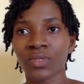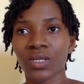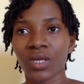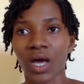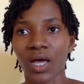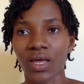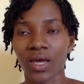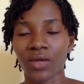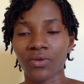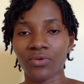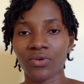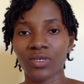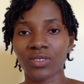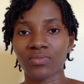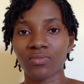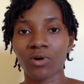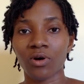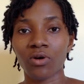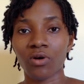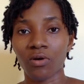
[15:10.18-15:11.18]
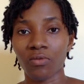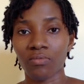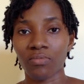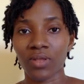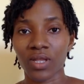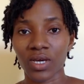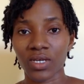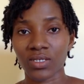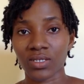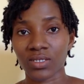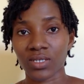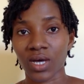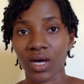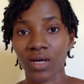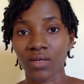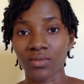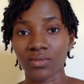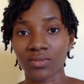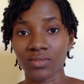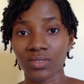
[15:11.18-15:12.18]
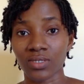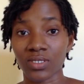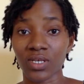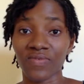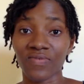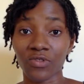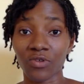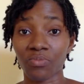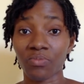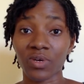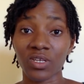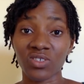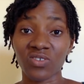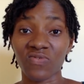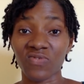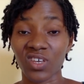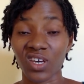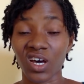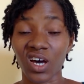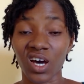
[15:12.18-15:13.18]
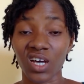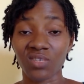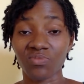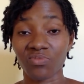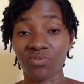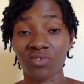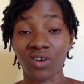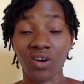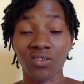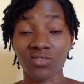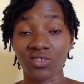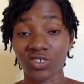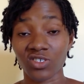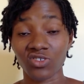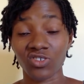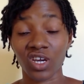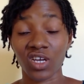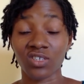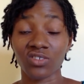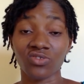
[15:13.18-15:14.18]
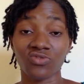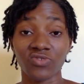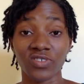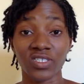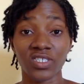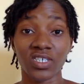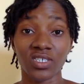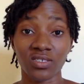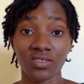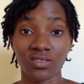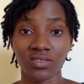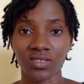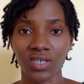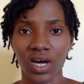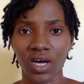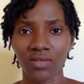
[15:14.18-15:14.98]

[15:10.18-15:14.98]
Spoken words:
And I know it's more complex than the development of the heart, but I was just trying to relate it.